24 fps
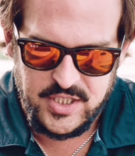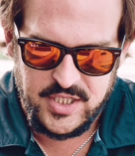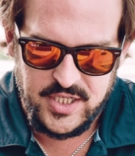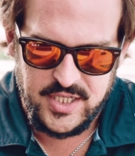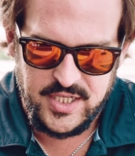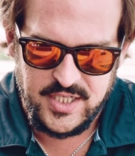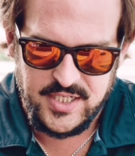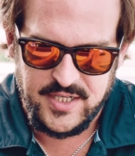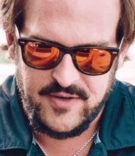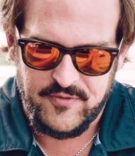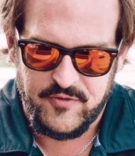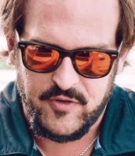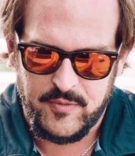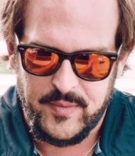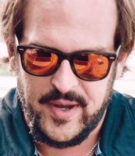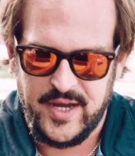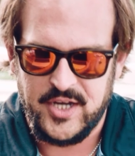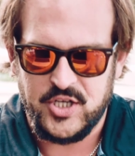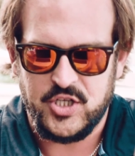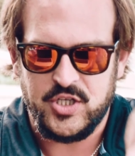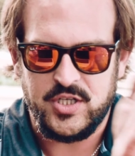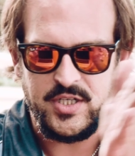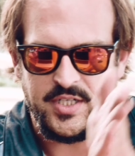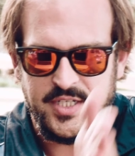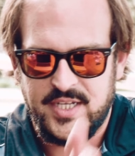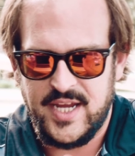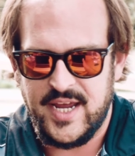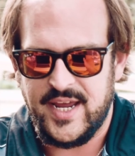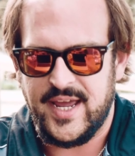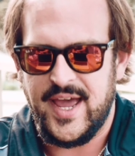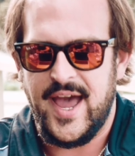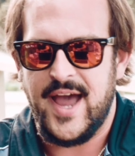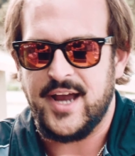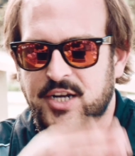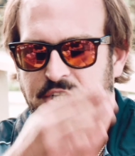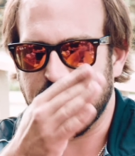to this information,
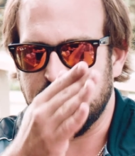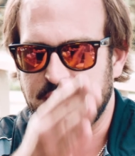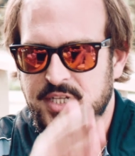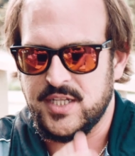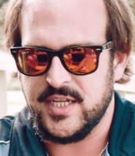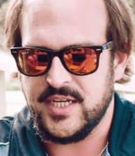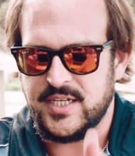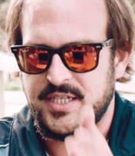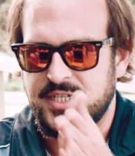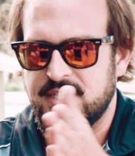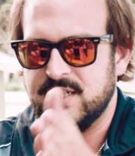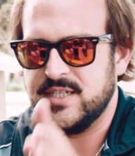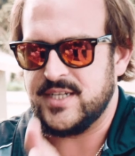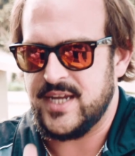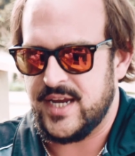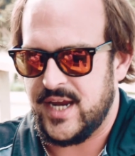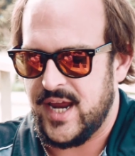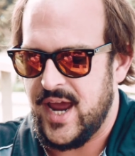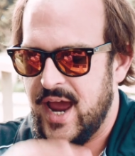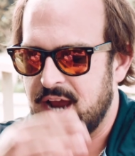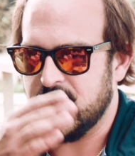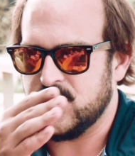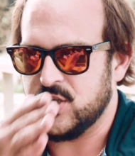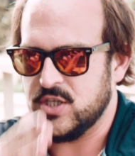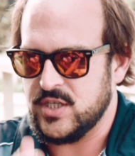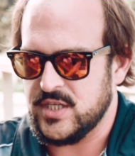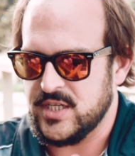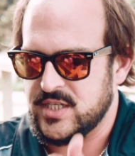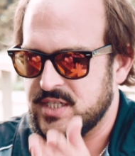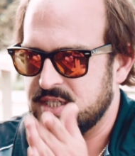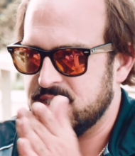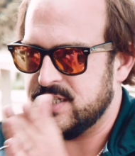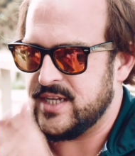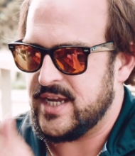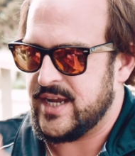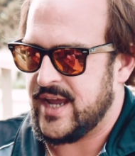take action, listen, take action,
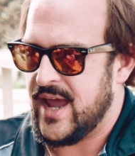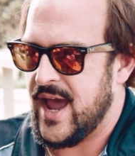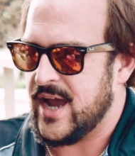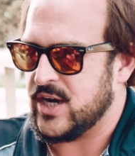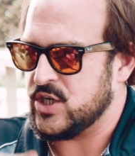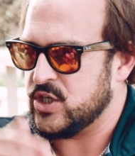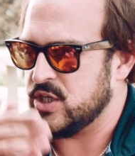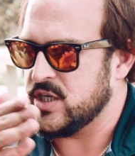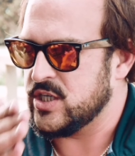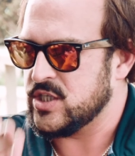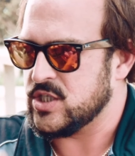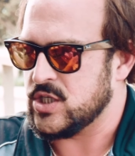listen, take action.